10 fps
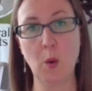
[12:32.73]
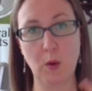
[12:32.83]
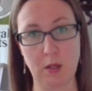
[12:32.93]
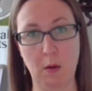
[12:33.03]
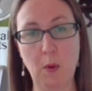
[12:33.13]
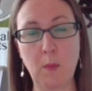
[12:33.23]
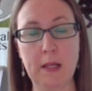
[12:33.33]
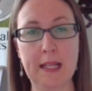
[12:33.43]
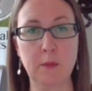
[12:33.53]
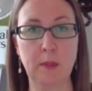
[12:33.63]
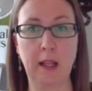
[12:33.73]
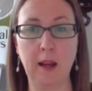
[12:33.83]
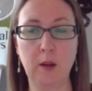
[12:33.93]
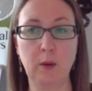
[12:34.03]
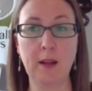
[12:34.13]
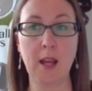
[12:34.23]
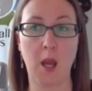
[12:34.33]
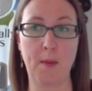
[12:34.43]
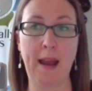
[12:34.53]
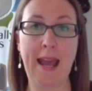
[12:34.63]
which I will pop a link below,
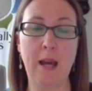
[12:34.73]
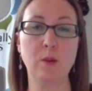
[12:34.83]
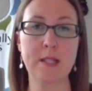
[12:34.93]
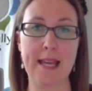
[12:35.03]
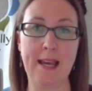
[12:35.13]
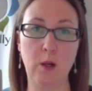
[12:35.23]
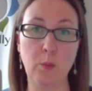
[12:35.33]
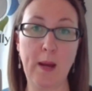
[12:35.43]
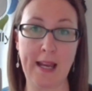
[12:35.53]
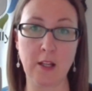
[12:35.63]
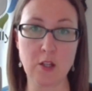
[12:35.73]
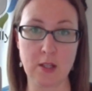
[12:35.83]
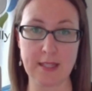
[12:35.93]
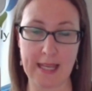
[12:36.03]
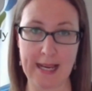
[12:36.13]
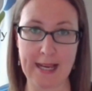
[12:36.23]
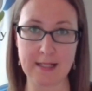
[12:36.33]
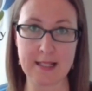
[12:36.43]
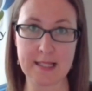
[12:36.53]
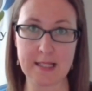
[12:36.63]
about how to help anxious
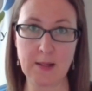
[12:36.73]
cats.